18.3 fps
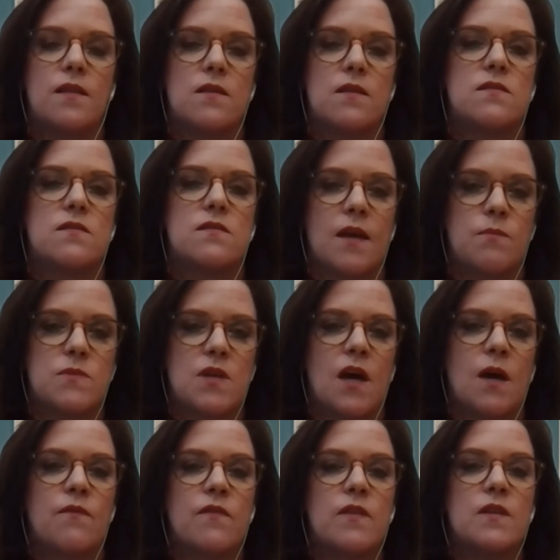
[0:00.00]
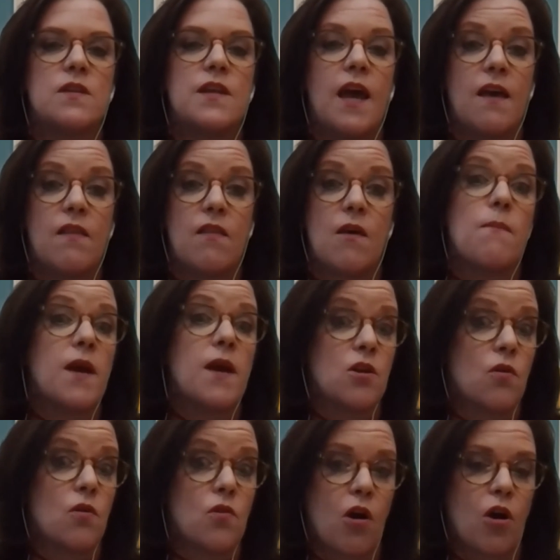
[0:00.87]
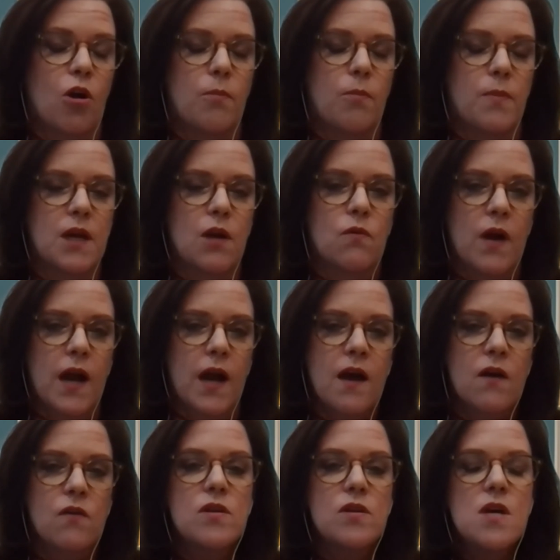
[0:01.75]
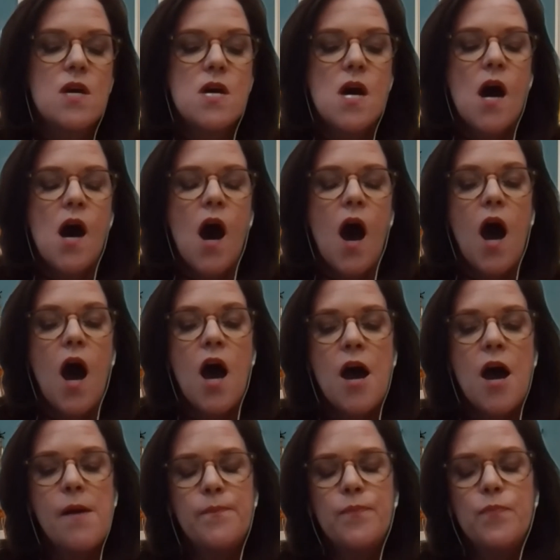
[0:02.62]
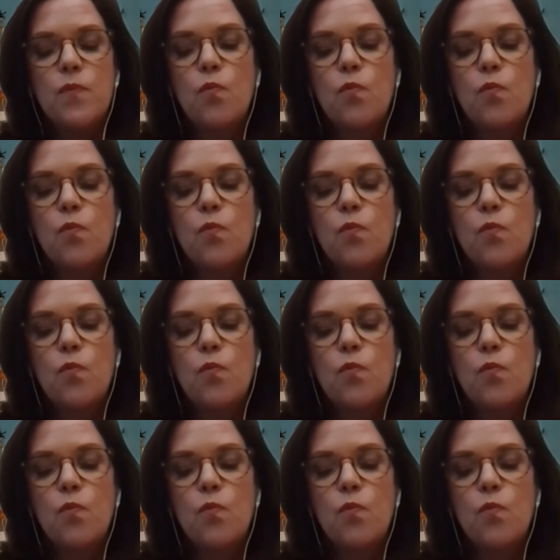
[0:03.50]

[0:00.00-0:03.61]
the same time of the day that may no longer be around.